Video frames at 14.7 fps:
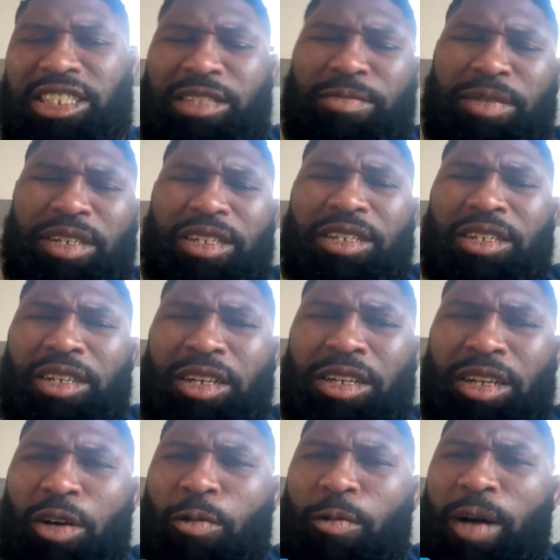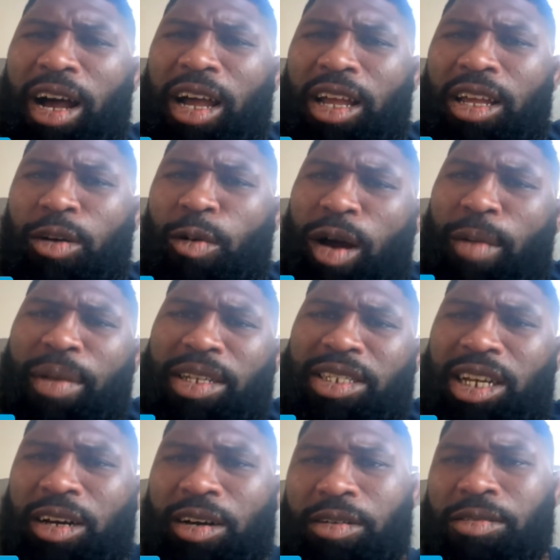But why miss
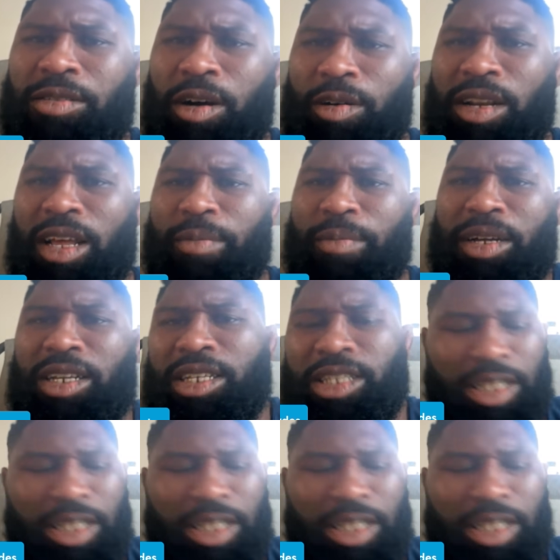out on that money?